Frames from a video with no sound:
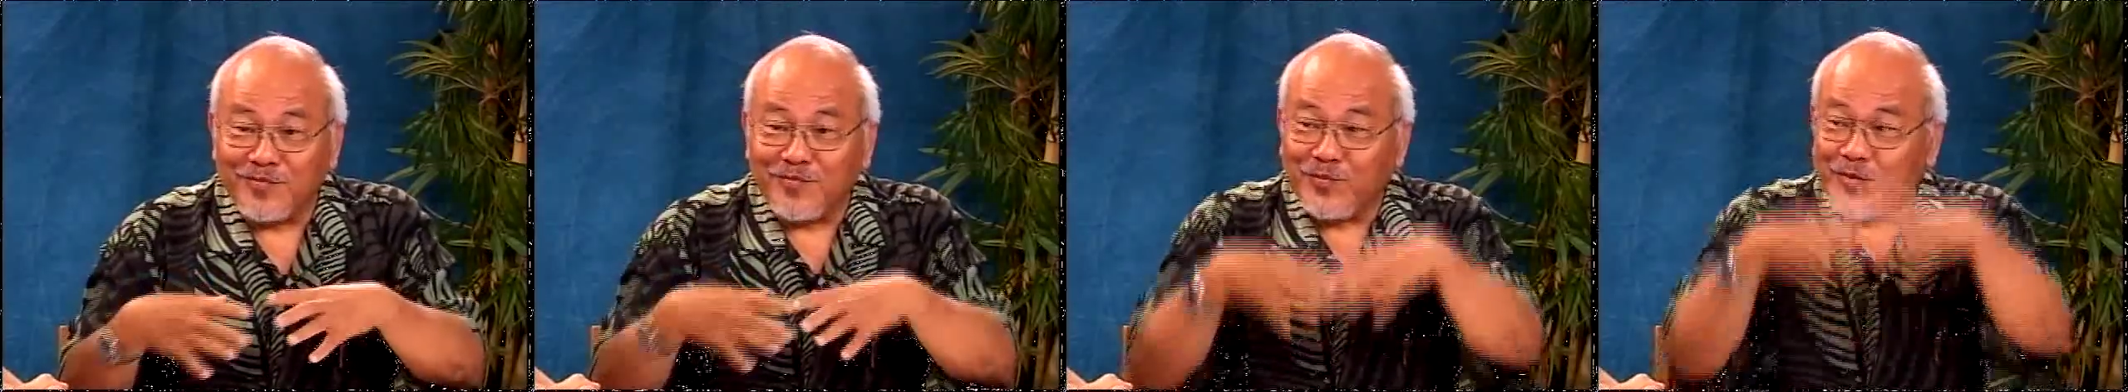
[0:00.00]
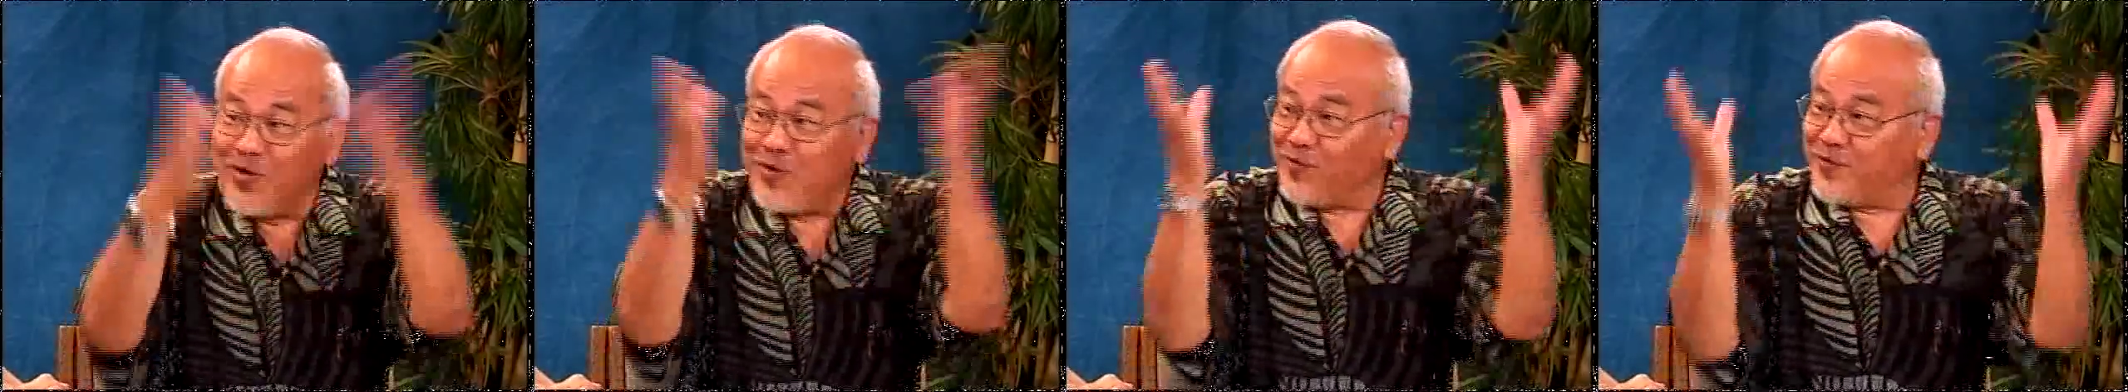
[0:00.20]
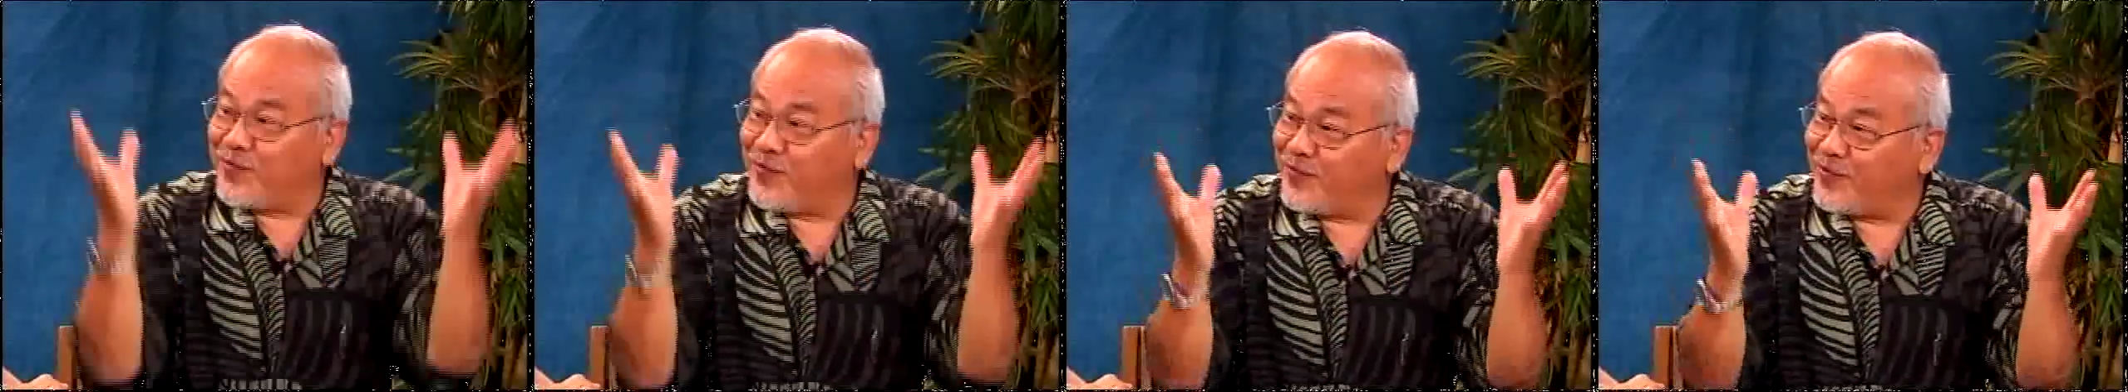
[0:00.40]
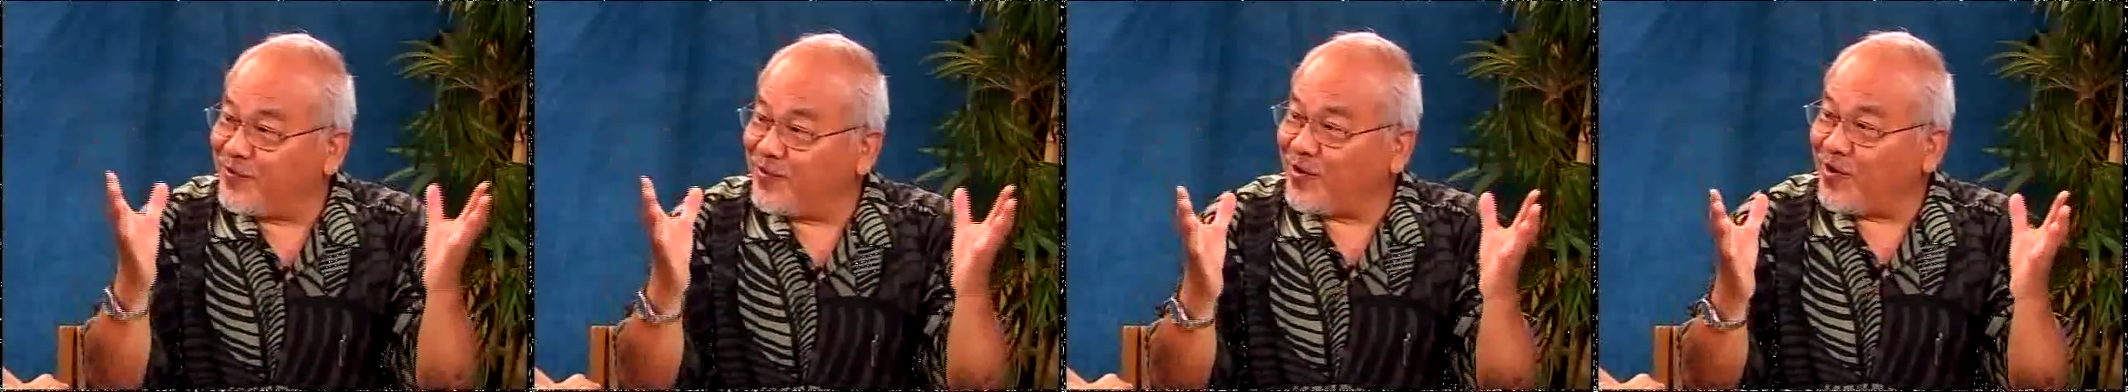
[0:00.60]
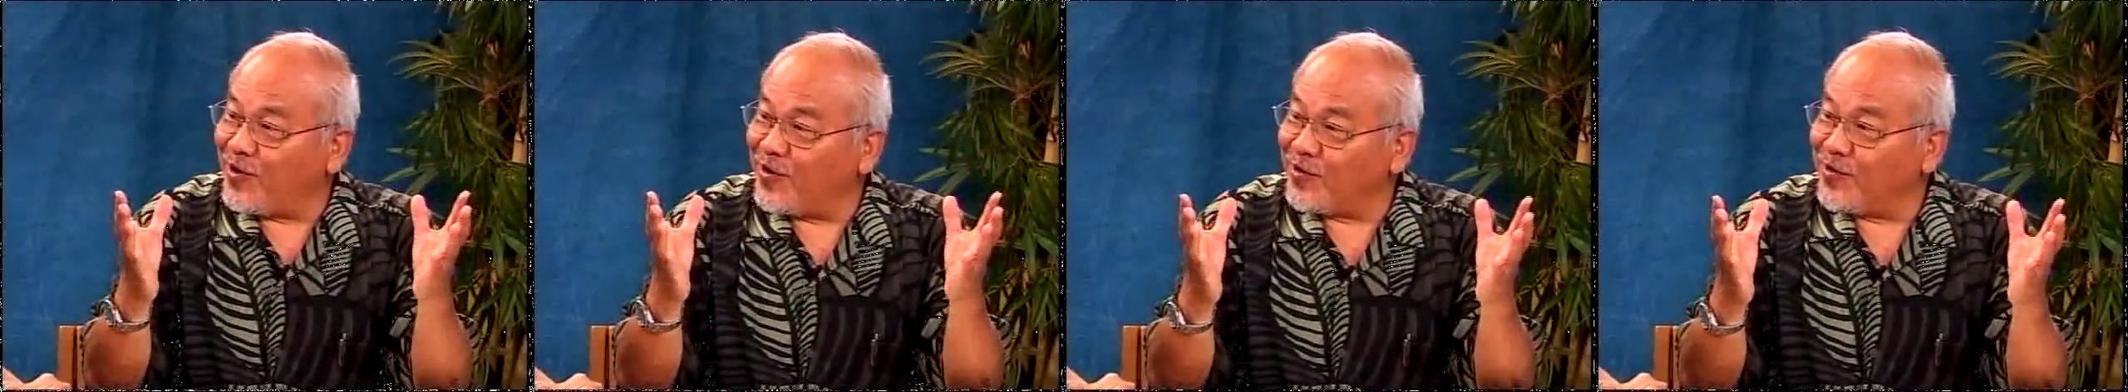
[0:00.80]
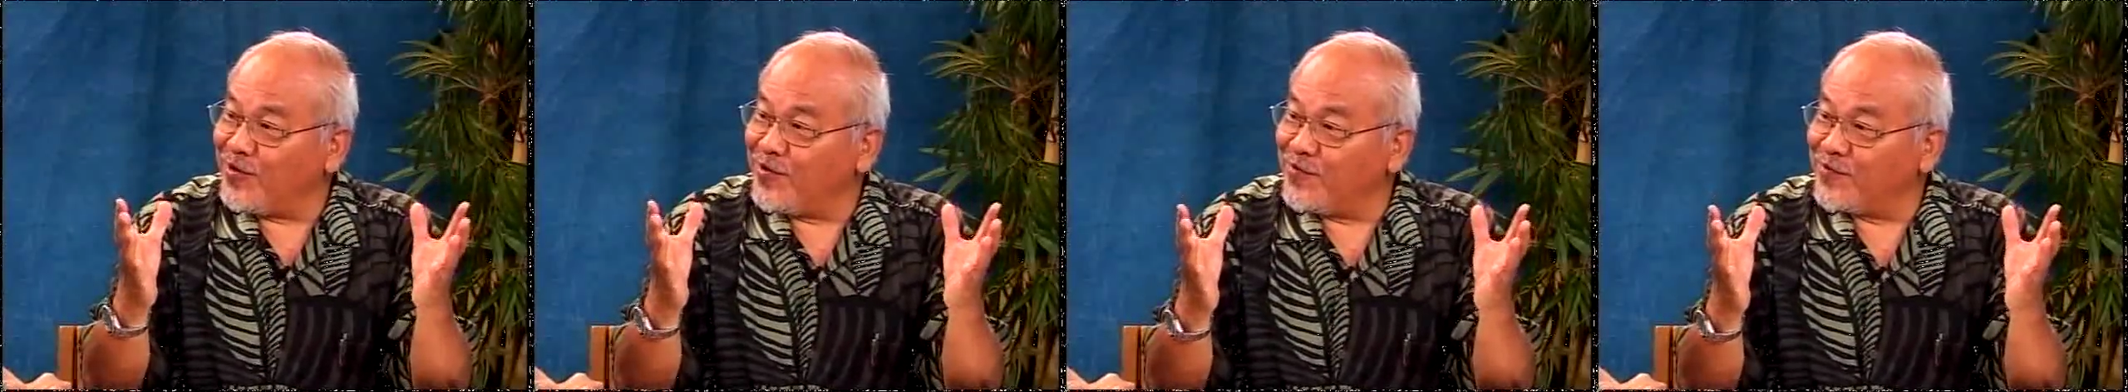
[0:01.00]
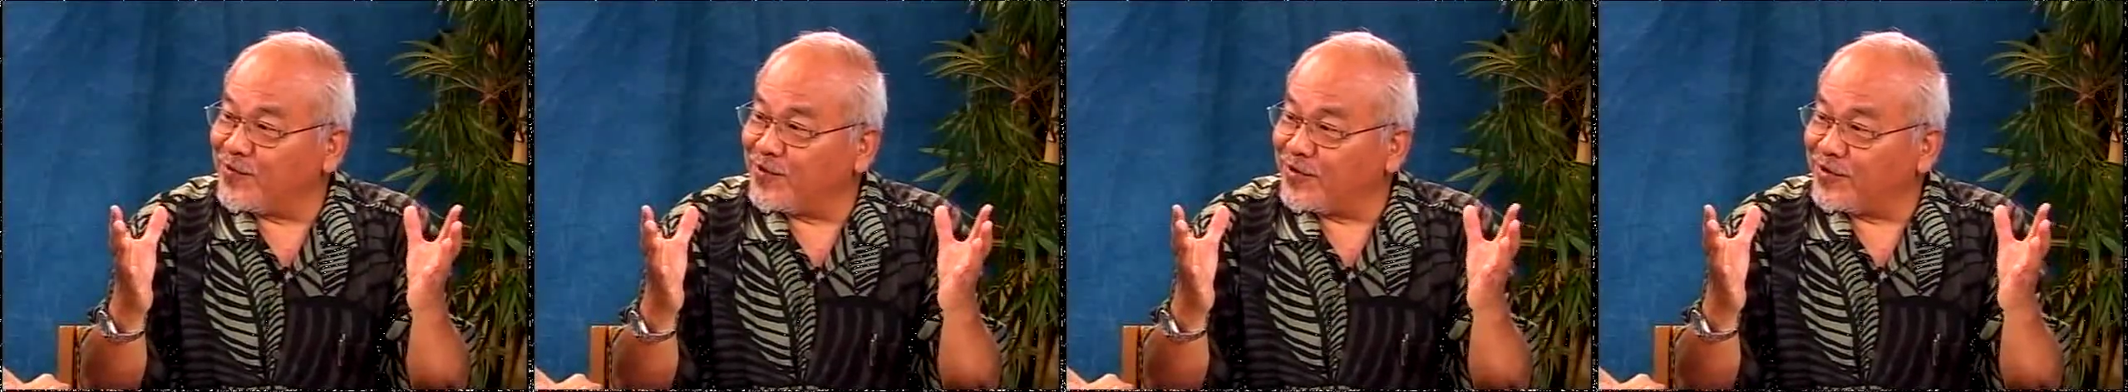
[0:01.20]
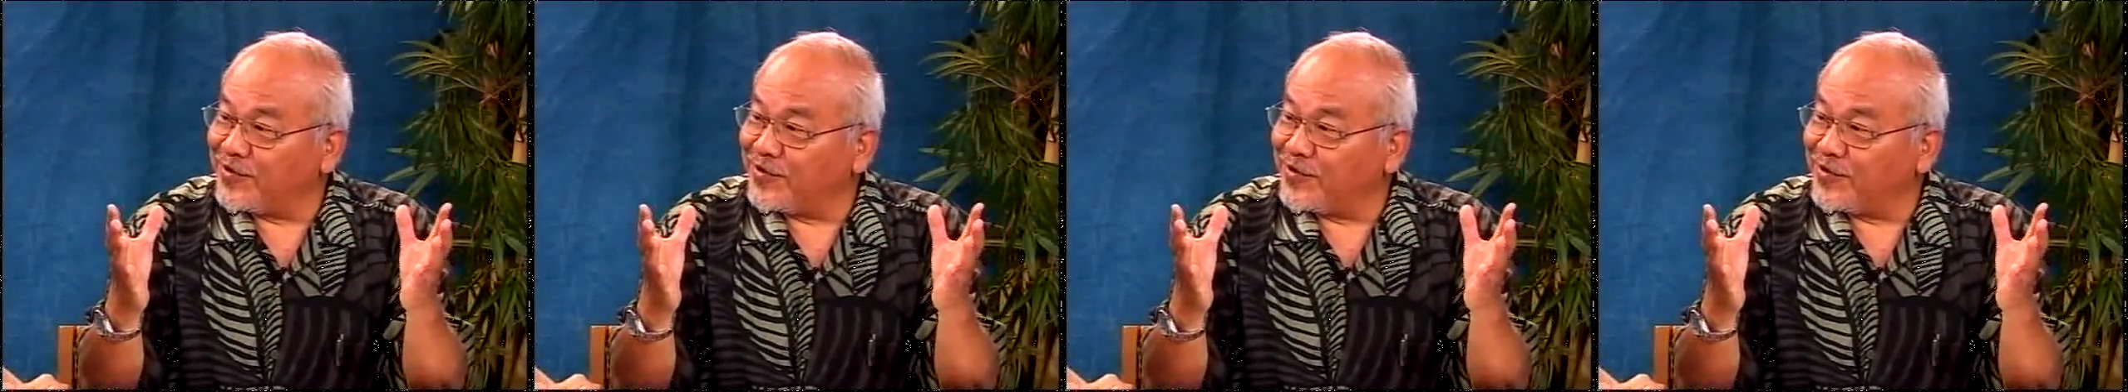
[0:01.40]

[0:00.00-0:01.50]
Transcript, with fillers: poof all over.